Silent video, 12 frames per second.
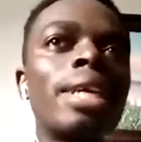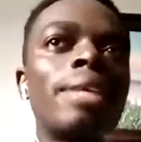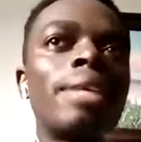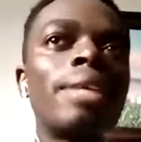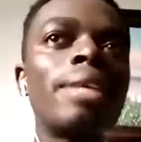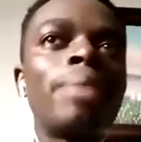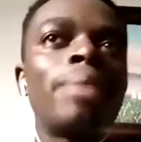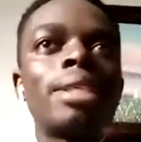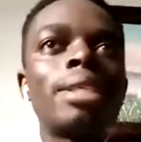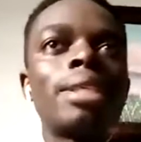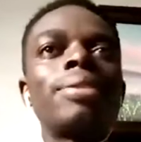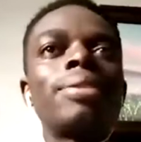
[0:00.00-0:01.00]
better,
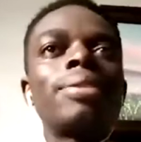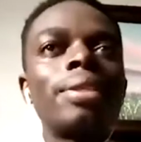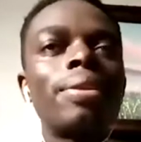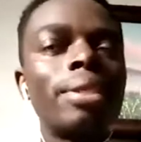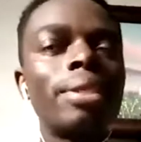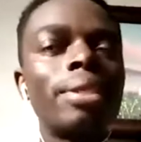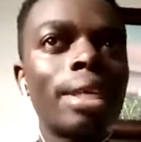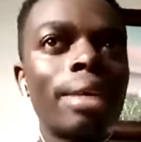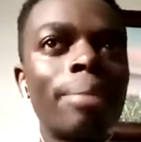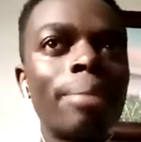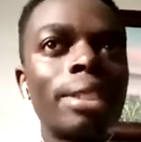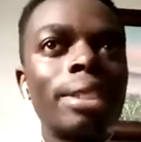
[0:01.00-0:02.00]
so that things can get
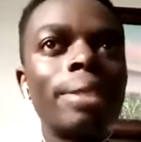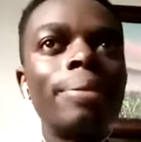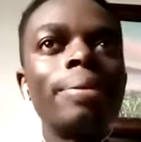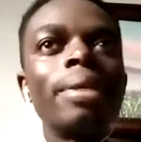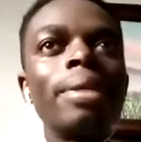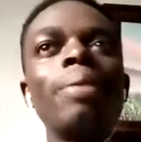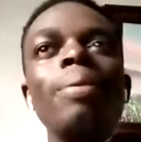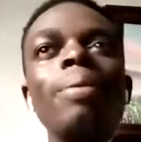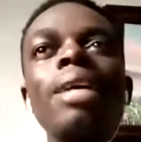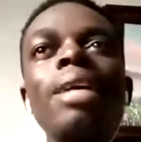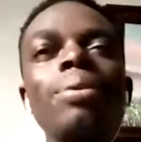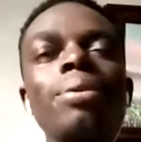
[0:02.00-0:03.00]
better. We have
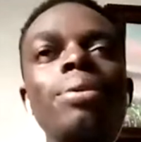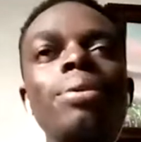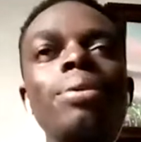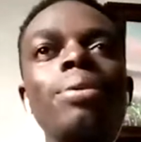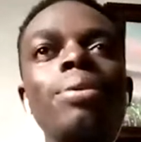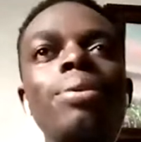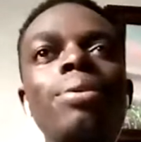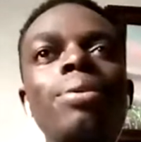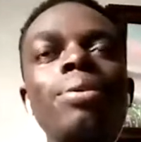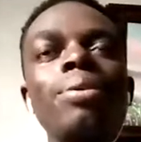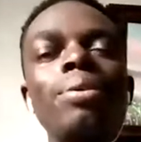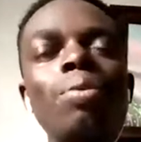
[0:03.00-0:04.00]
to
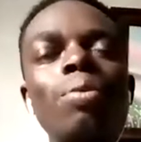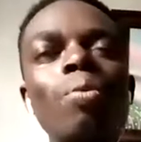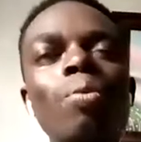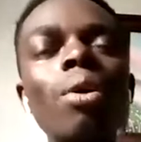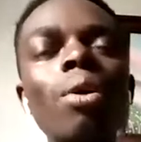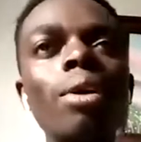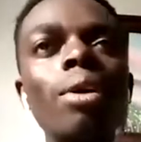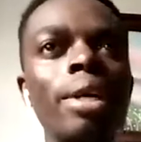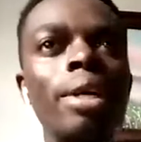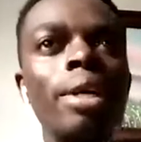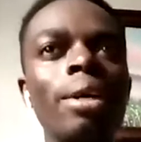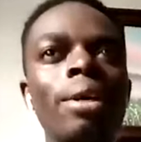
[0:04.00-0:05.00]
work
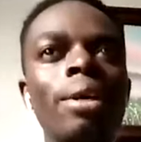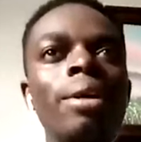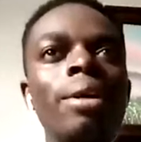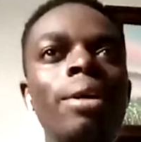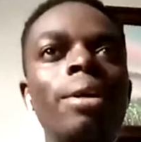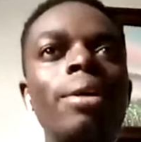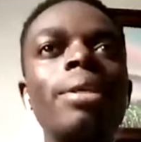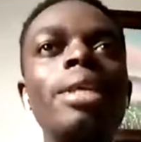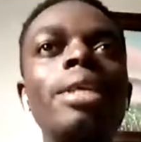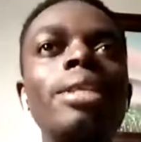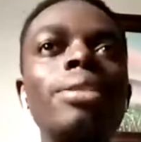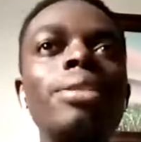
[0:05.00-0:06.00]
on
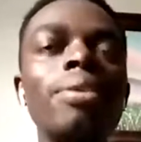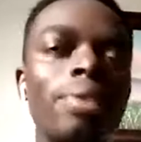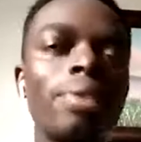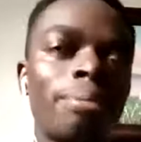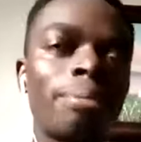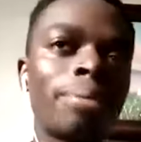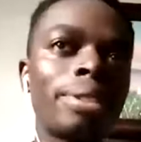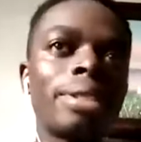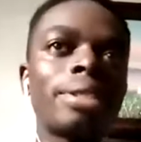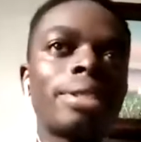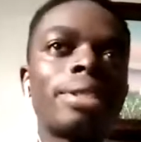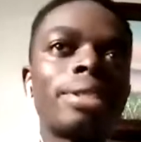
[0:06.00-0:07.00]
ease of doing business
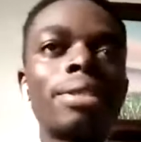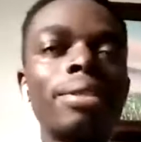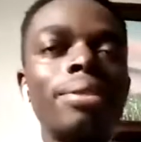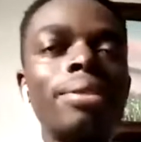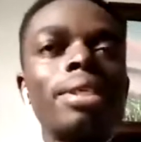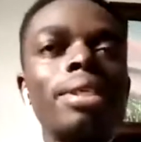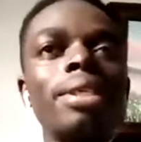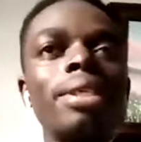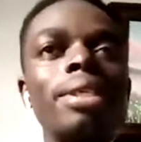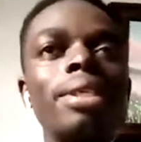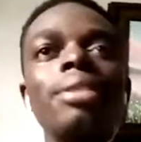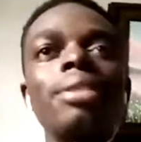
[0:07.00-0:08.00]
in this country. It's
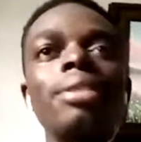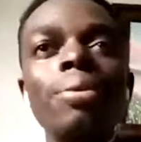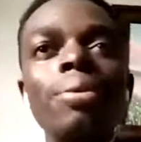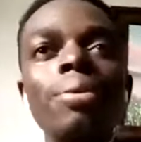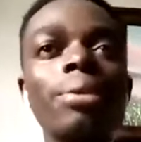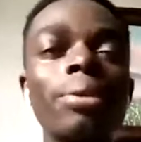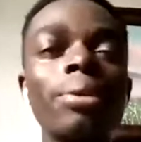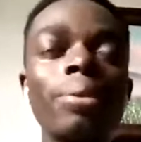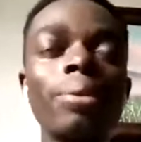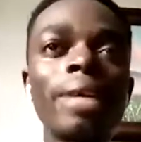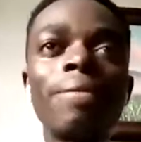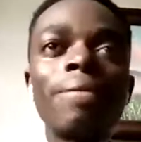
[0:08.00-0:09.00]
going to not only
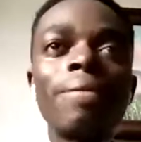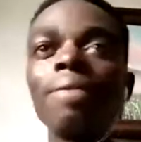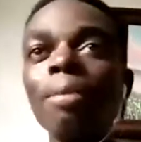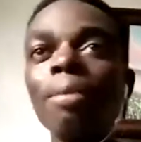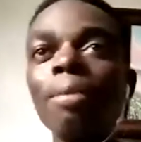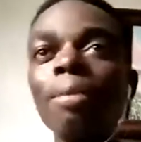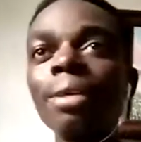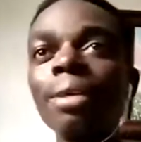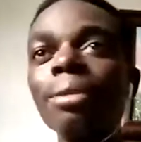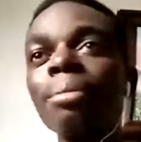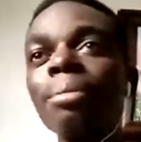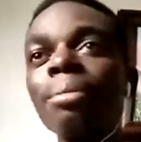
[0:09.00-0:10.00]
affect the formal
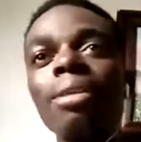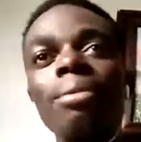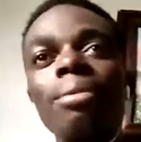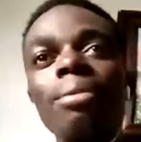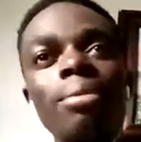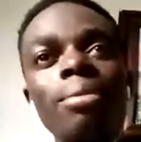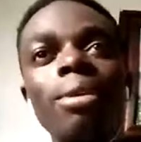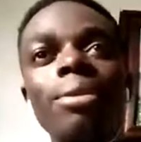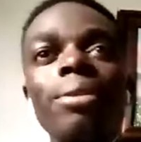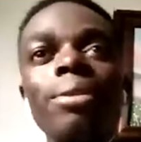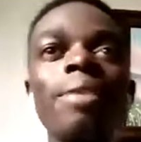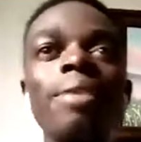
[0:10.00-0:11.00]
economy, but also
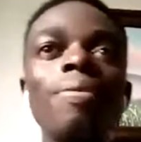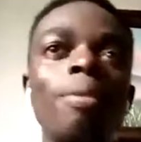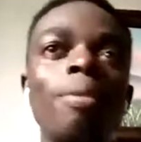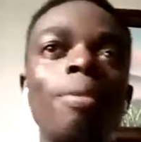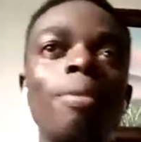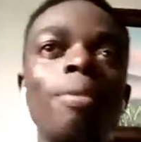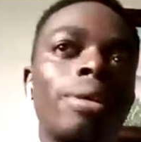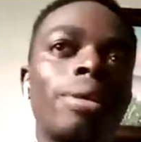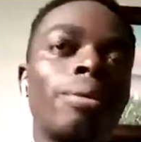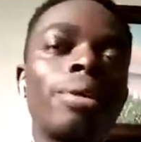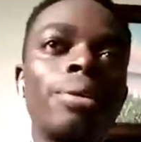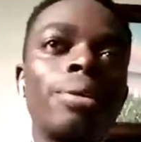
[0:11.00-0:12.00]
the informal
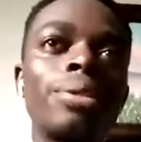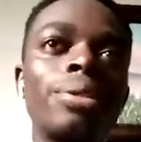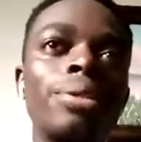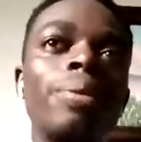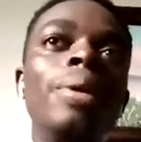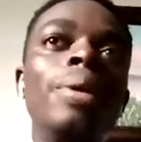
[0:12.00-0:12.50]
economy also.